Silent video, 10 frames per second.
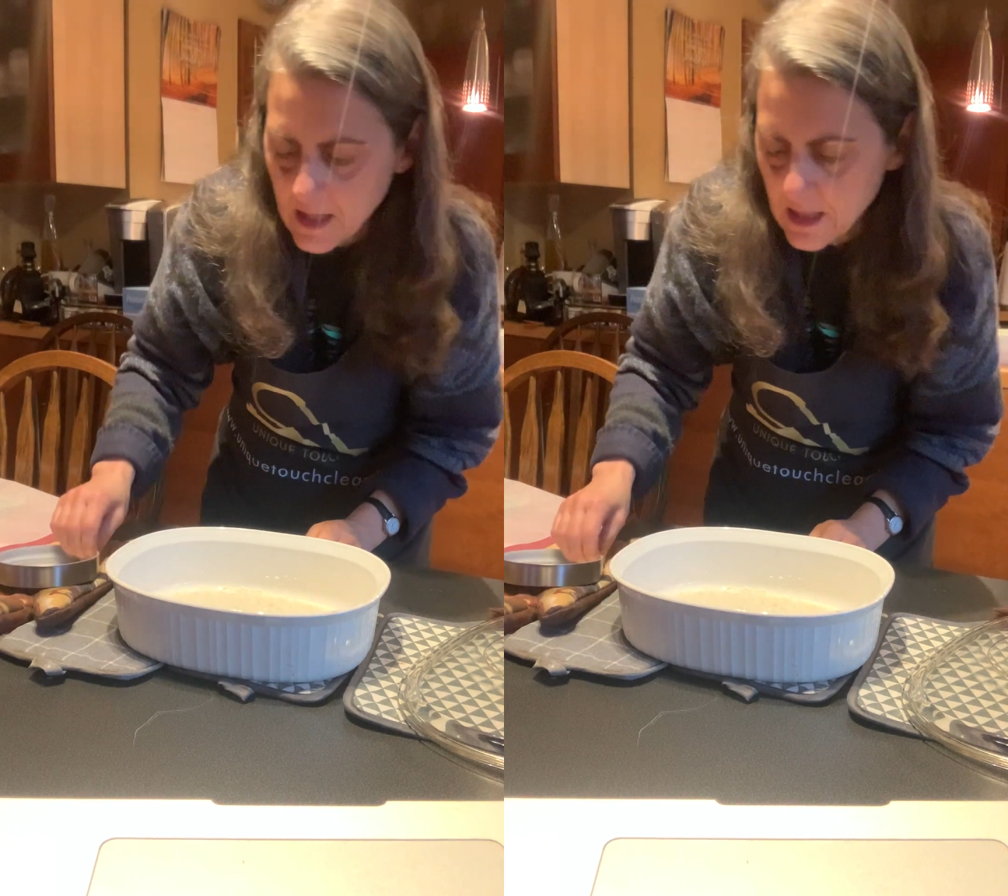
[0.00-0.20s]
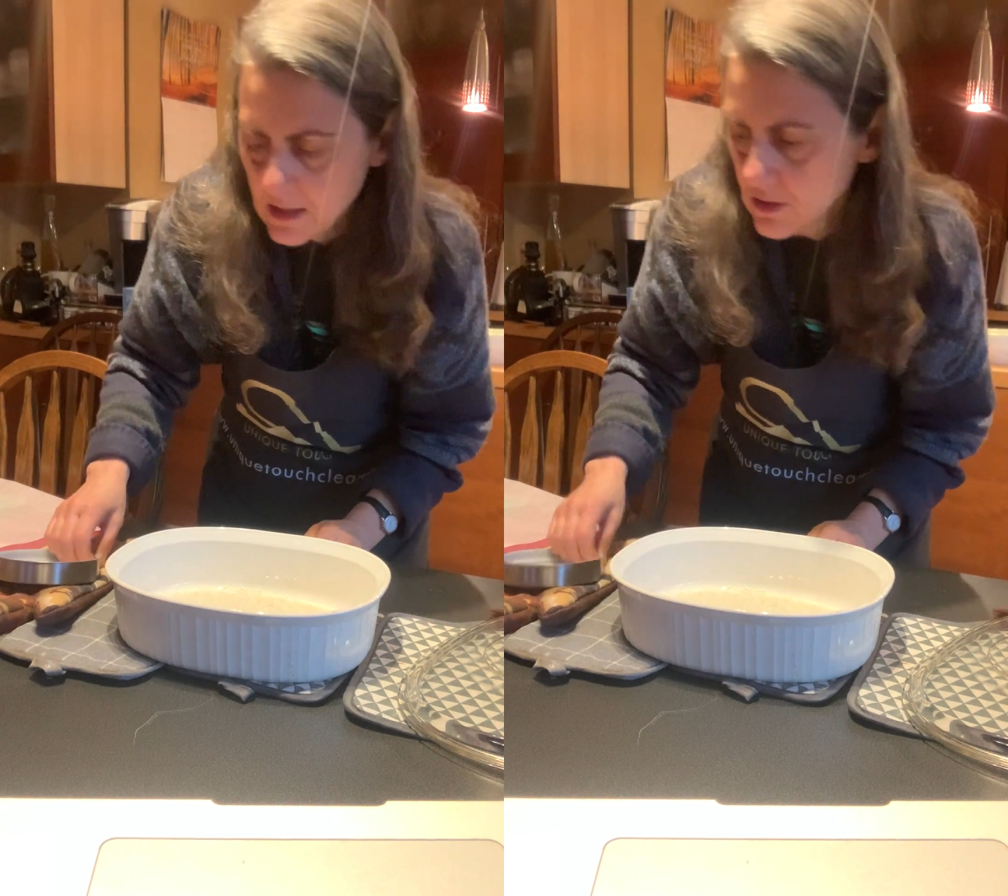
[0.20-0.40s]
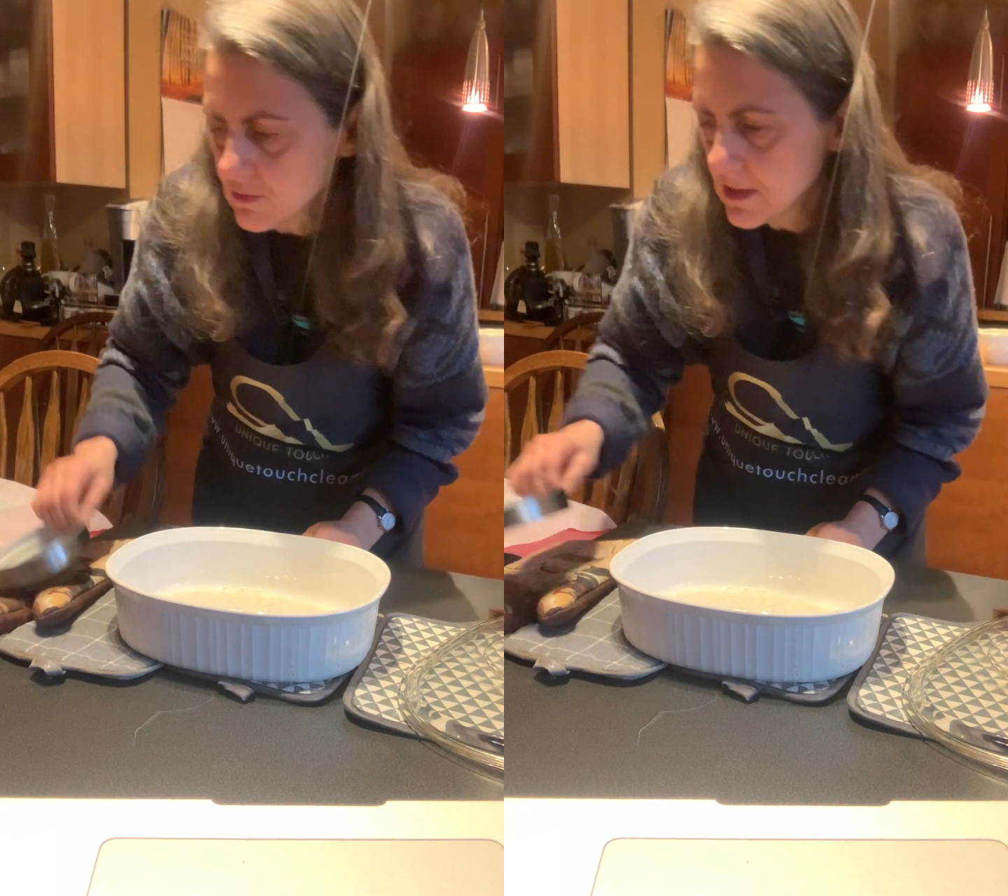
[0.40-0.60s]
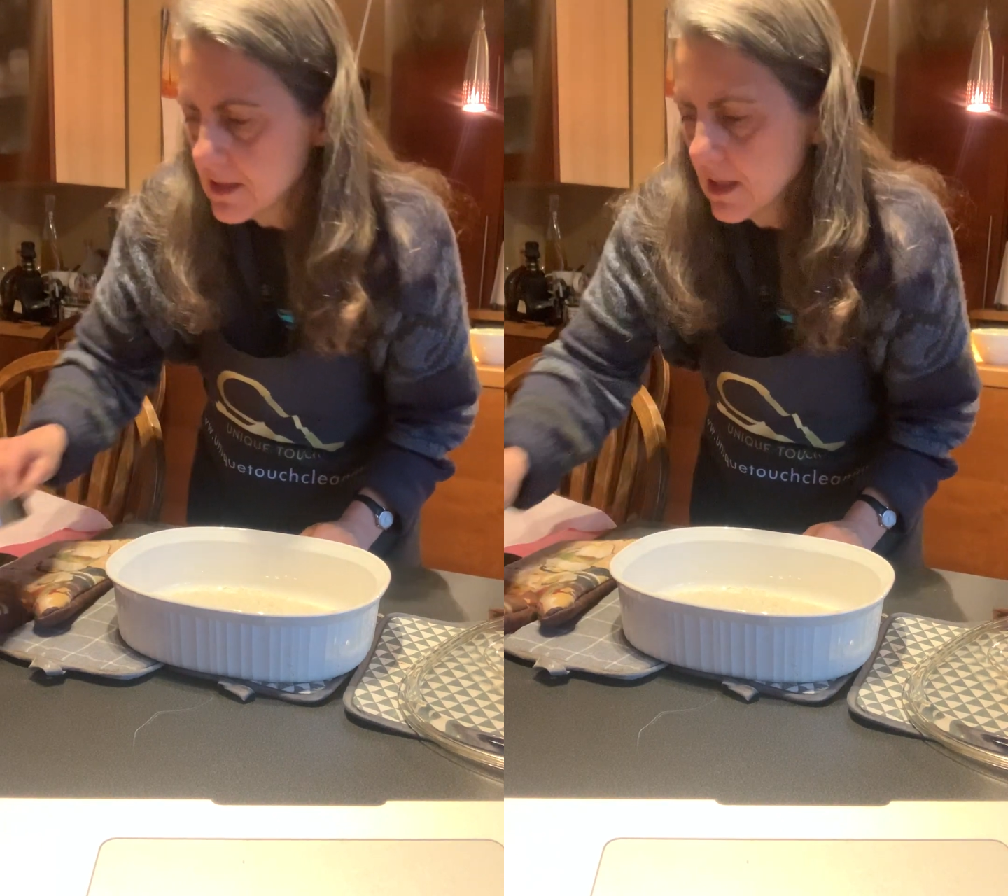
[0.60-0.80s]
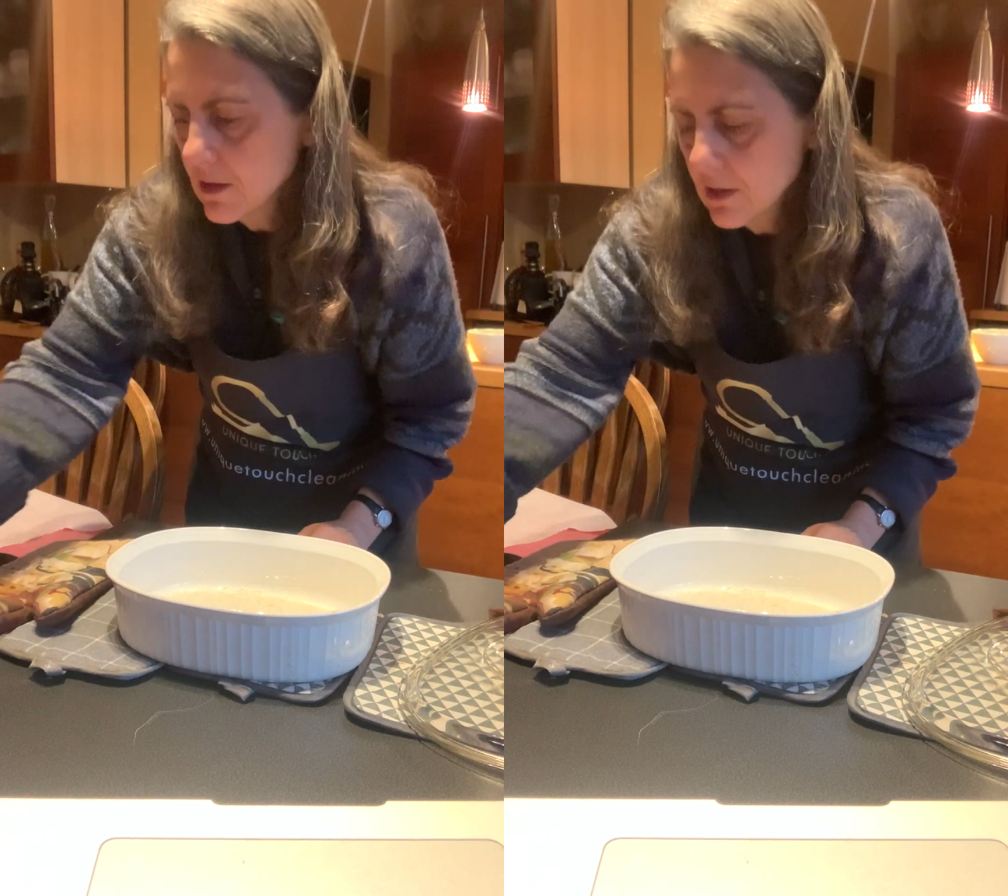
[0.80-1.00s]
into a
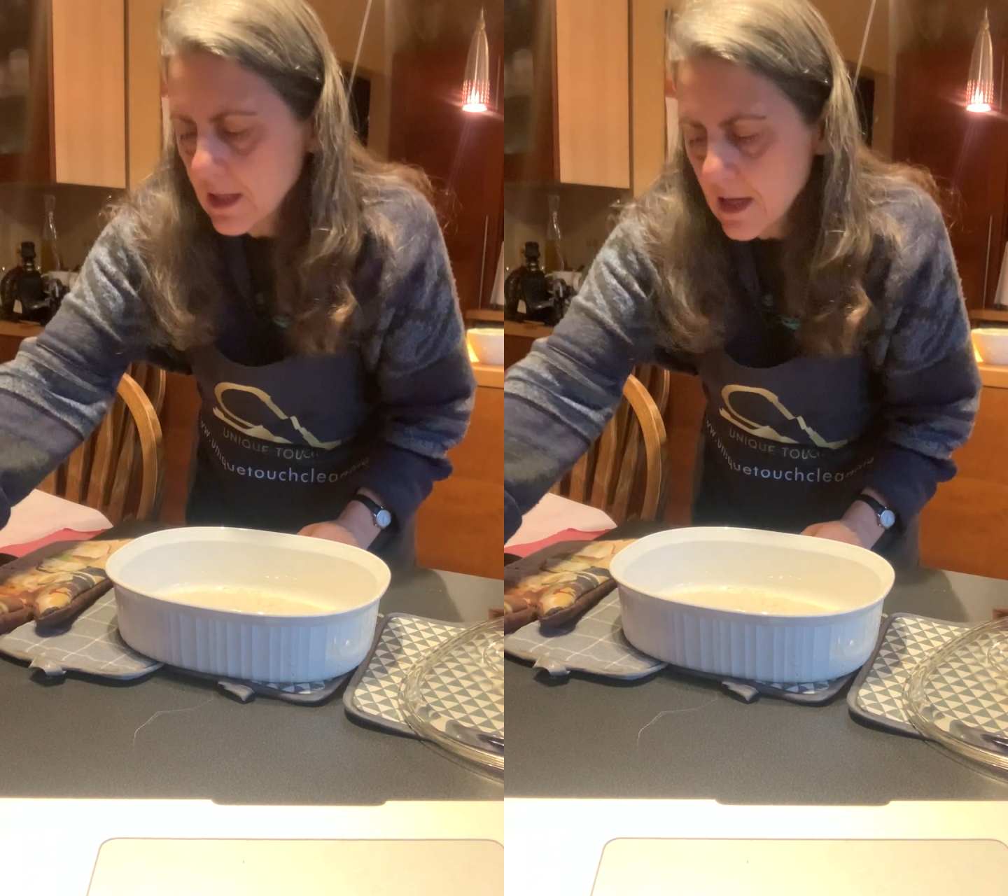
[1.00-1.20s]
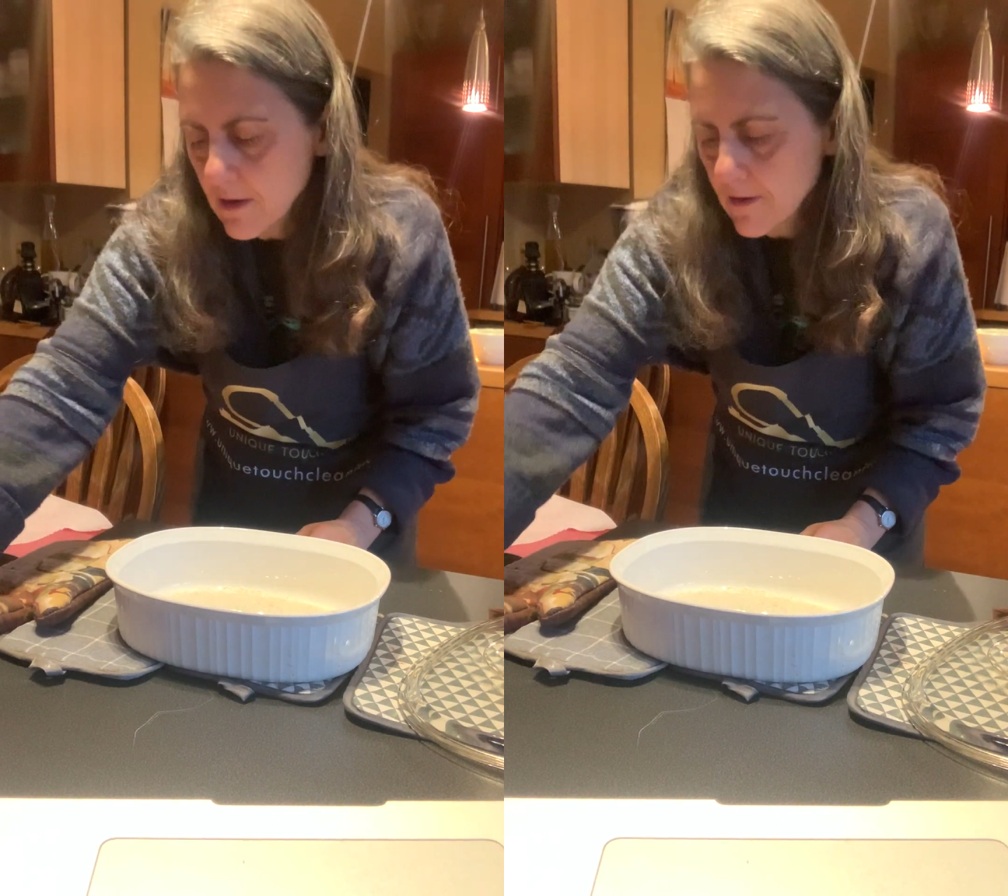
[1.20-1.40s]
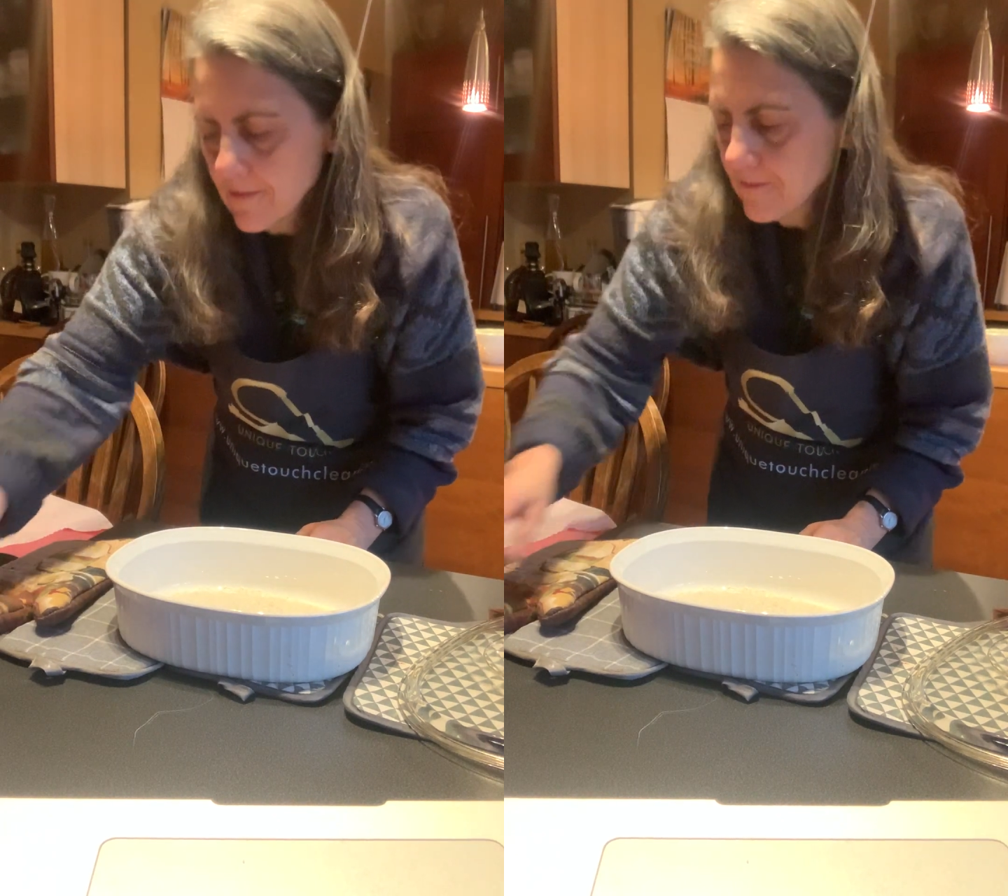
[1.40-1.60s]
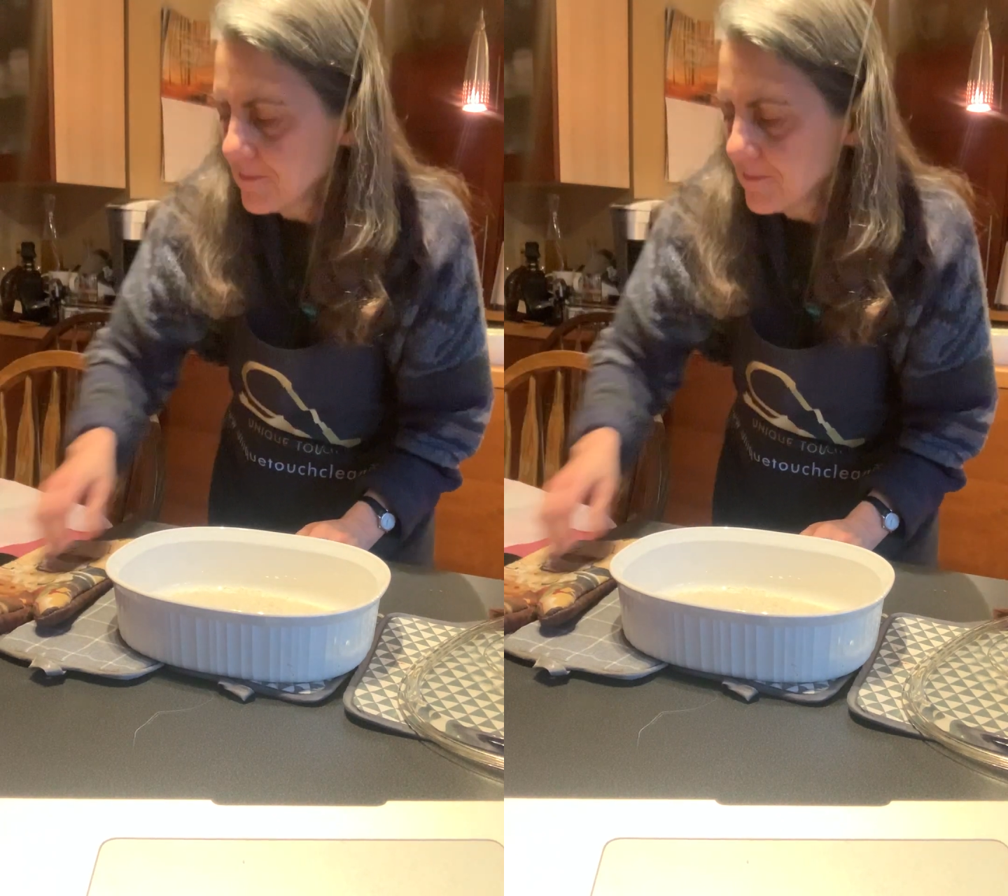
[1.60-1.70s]
single layer.